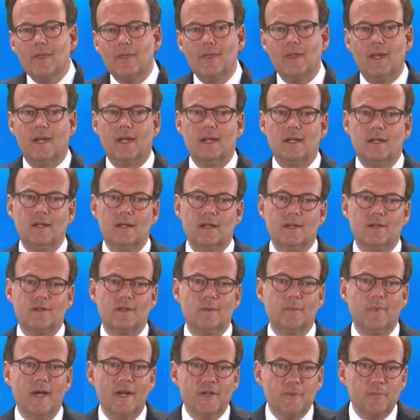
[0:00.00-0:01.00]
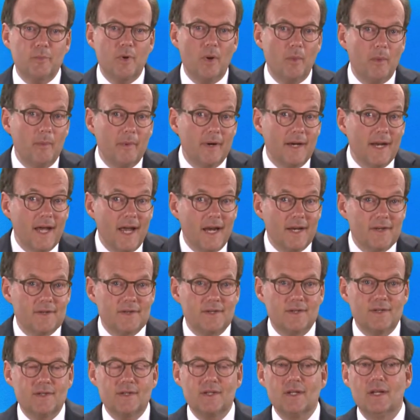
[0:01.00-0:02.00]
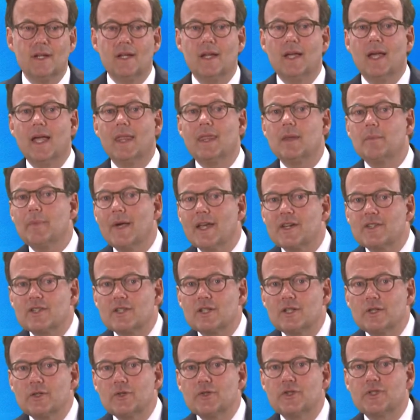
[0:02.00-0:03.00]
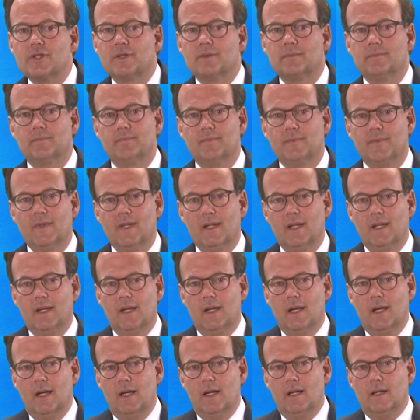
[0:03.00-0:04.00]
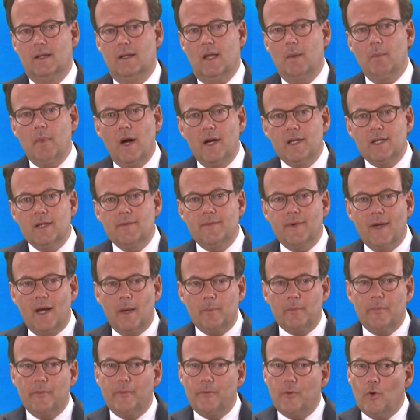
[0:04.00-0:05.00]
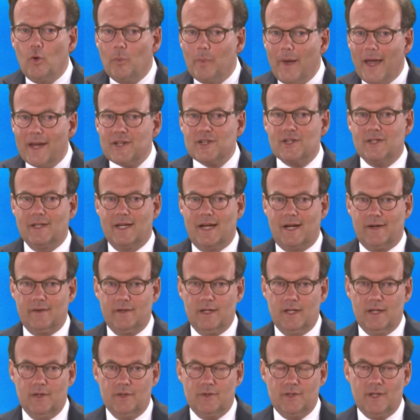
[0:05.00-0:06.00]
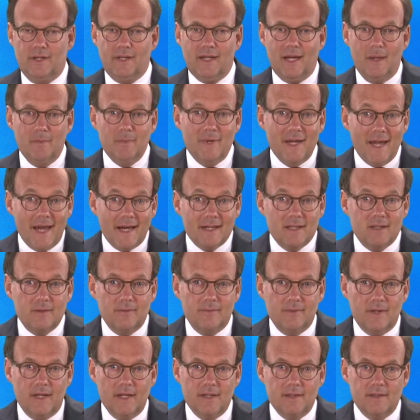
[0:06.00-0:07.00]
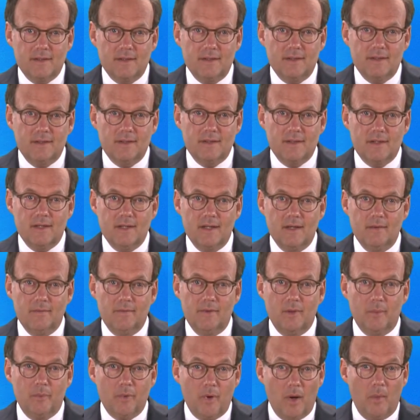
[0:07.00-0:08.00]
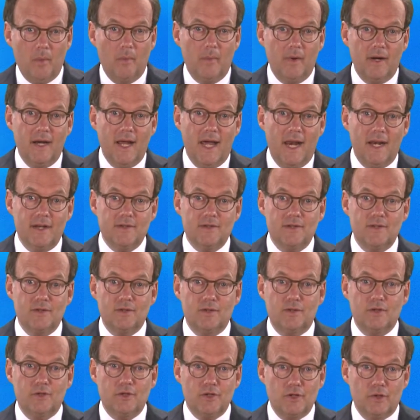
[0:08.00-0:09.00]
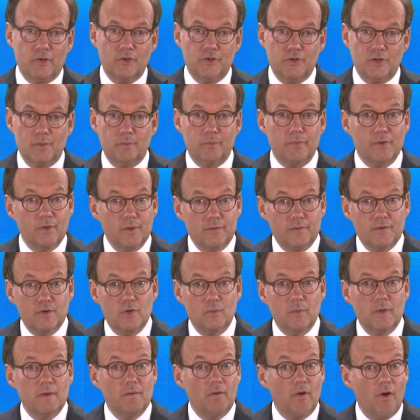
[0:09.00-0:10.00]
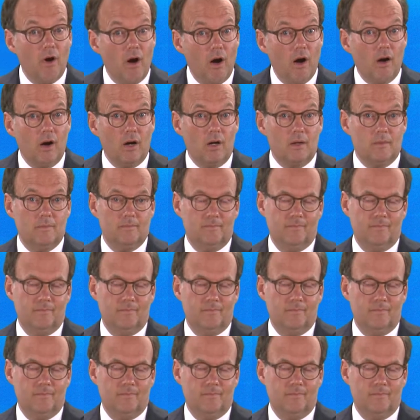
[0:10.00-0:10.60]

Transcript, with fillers: think is the best problem analysis and the best solution they might develop fallback scenarios that can be activated if the problem analysis or the solution proves to be wrong.